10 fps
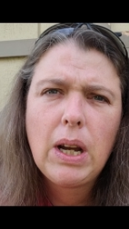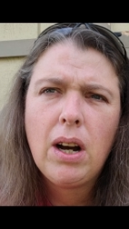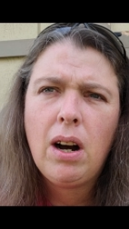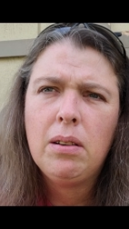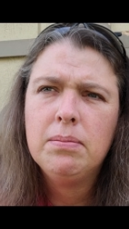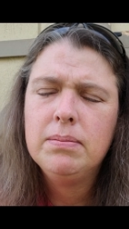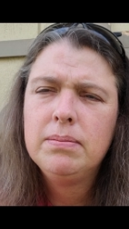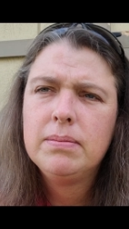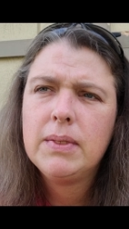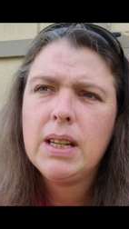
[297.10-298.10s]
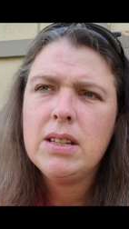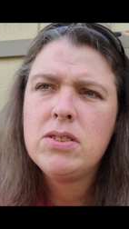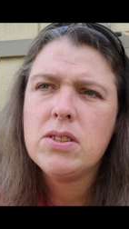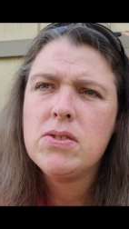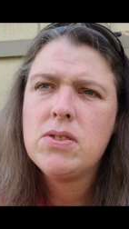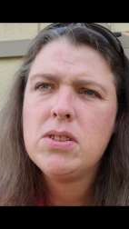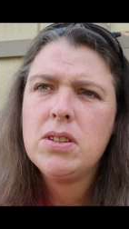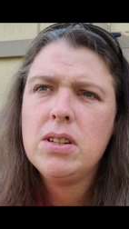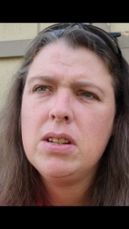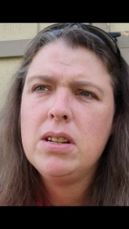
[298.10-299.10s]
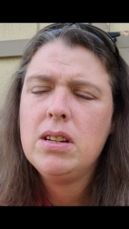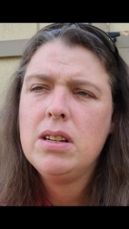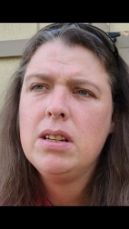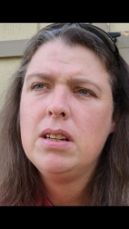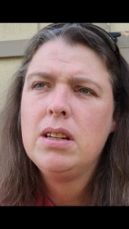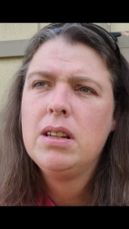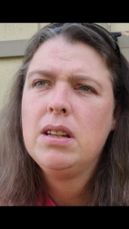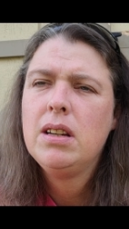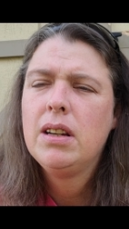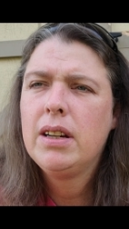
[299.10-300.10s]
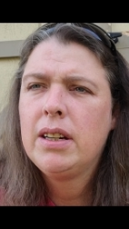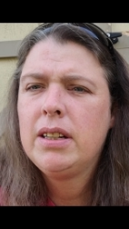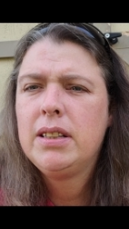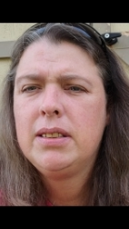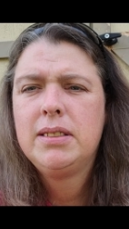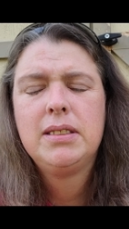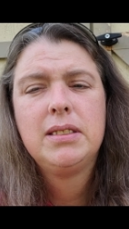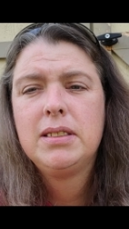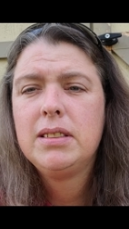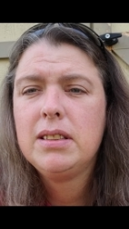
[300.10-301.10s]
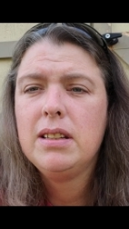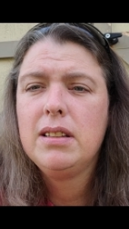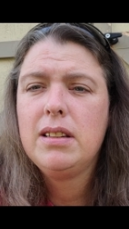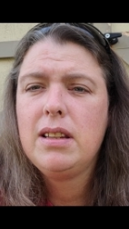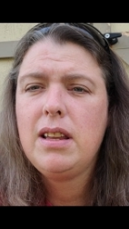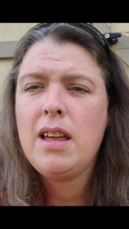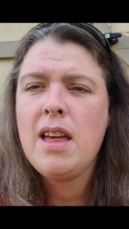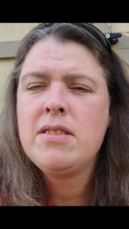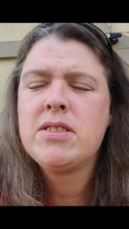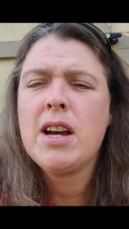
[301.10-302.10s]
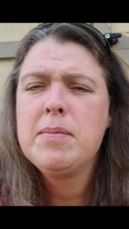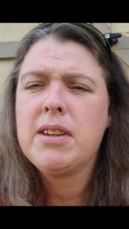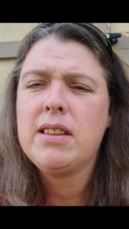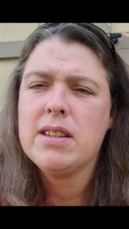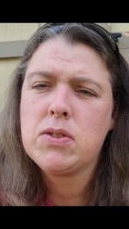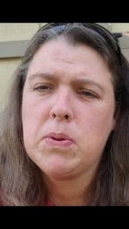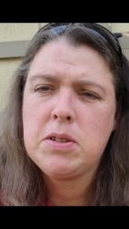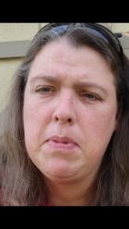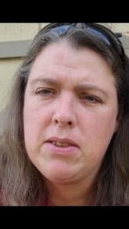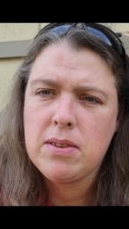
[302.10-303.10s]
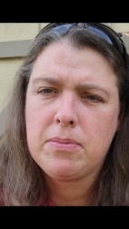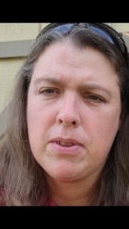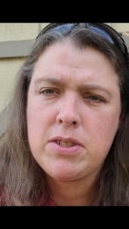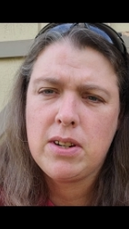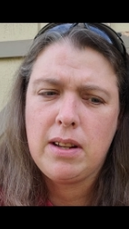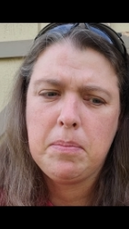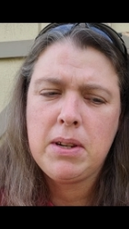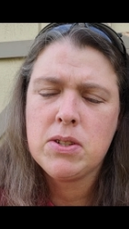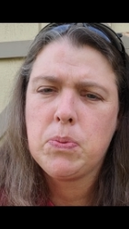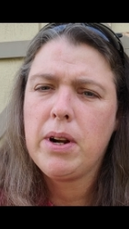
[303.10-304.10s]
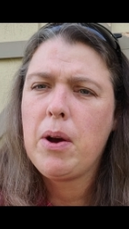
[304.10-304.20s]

Um, it's just, uh, it, it's times like this which makes it frustrating because what